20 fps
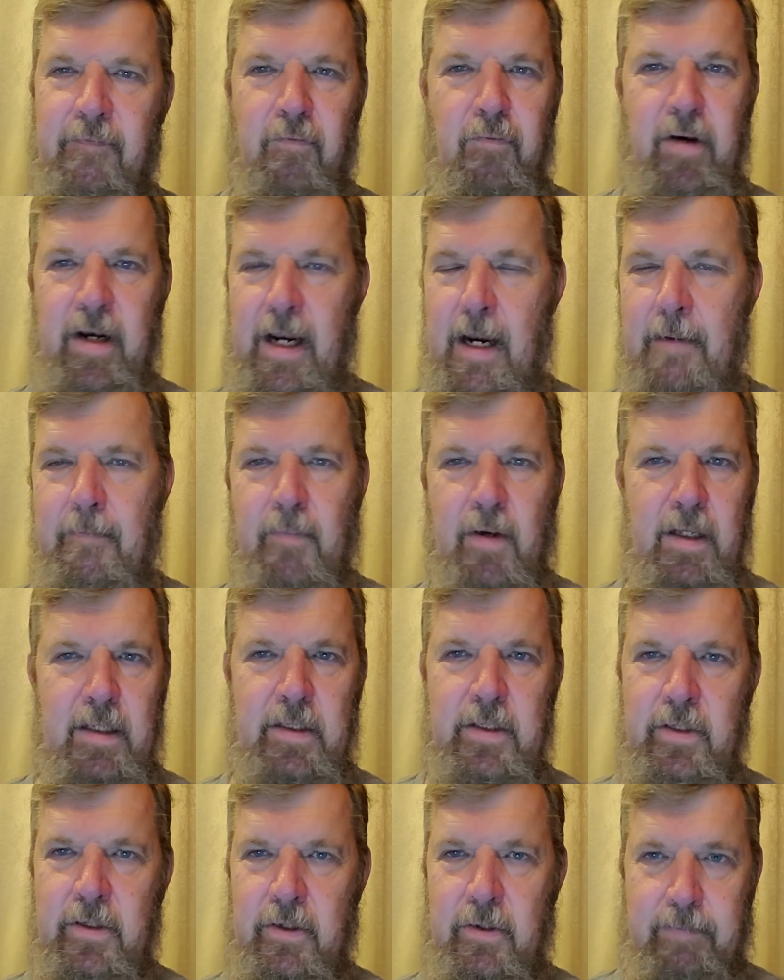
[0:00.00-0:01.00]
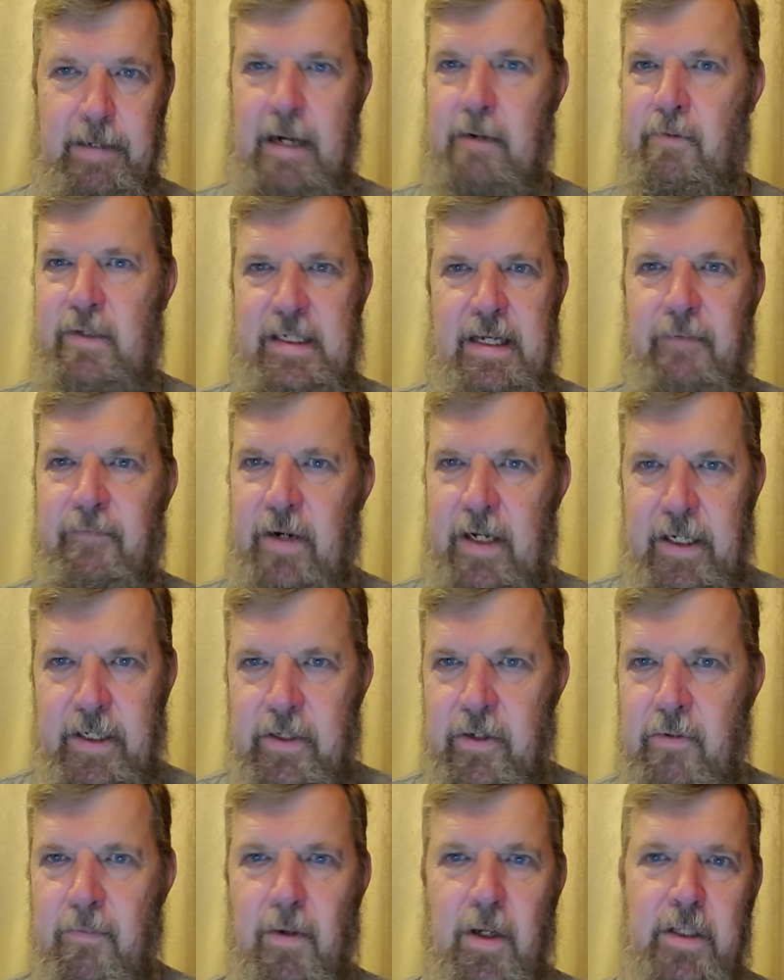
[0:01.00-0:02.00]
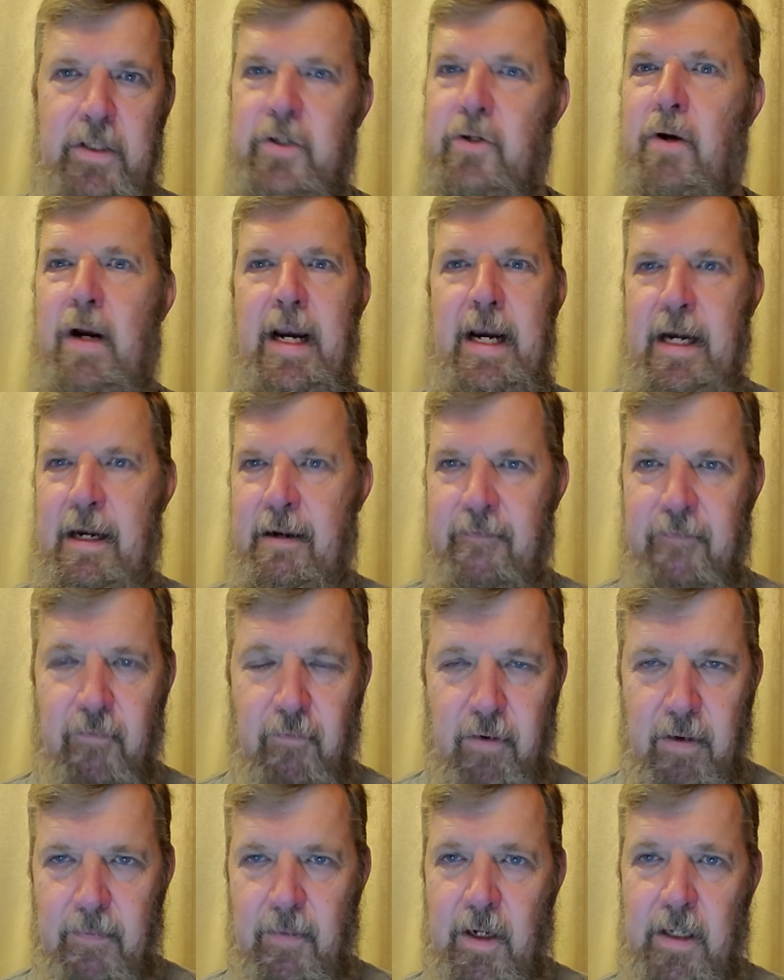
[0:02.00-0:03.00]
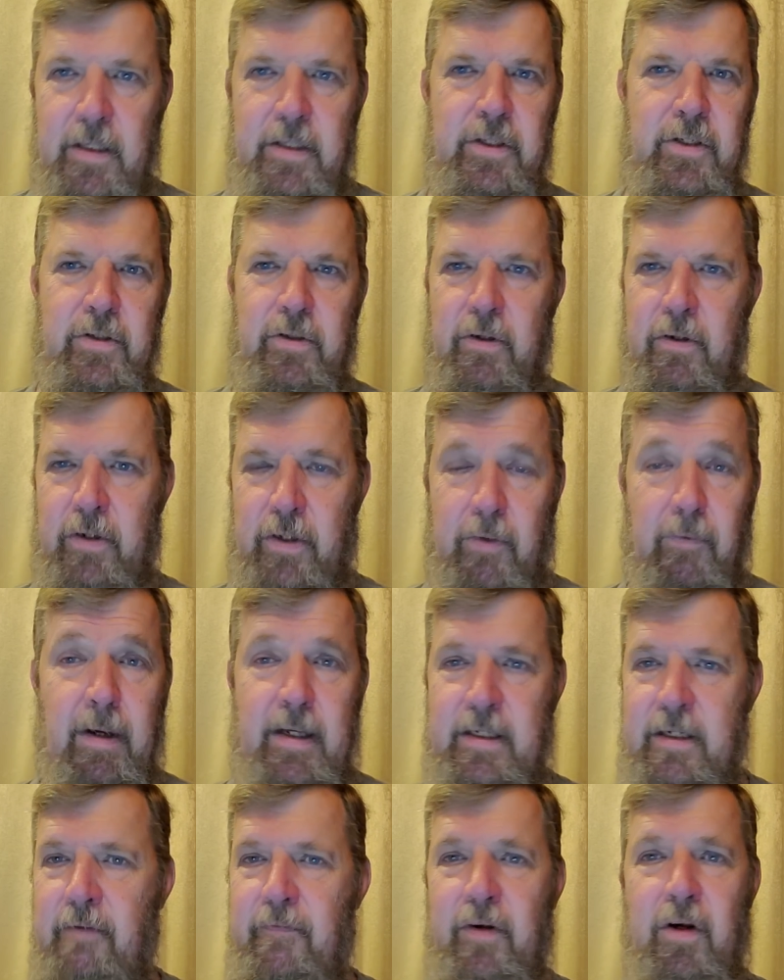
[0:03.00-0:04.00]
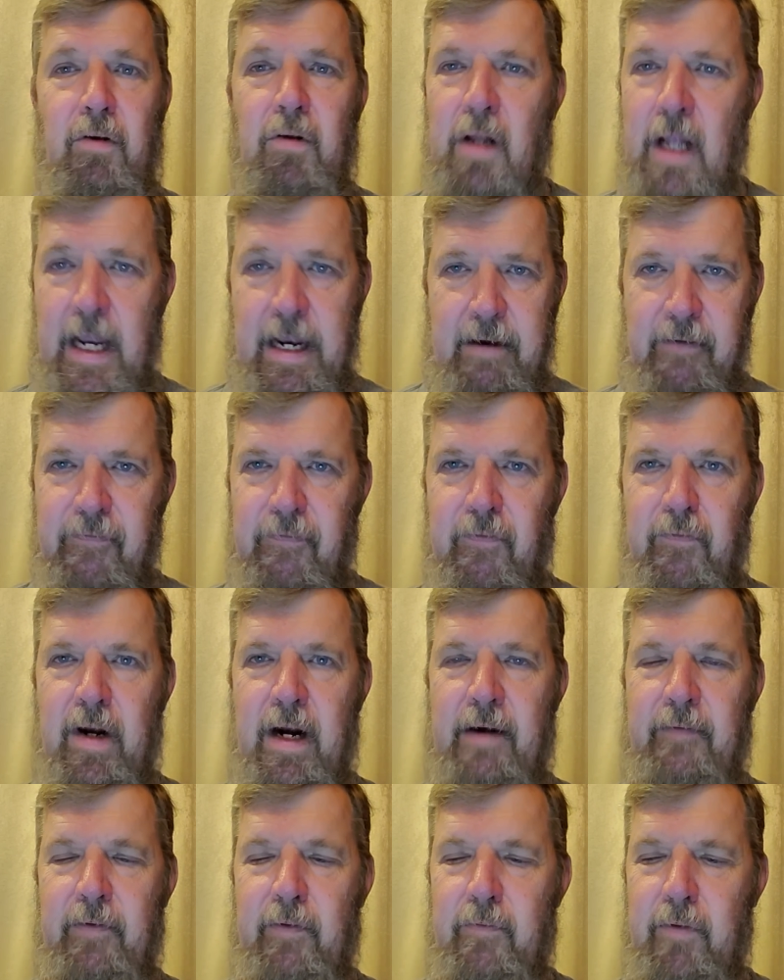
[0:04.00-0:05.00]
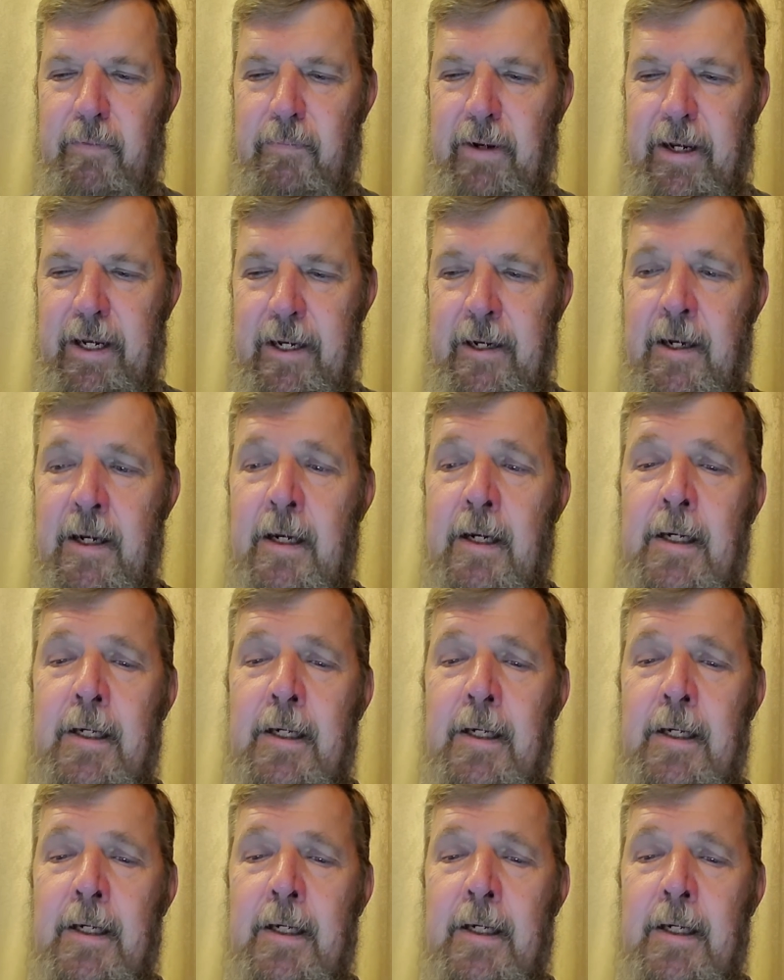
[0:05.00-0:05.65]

48 months or now 72 months or 84 months or the rest of your life, whatever it would be.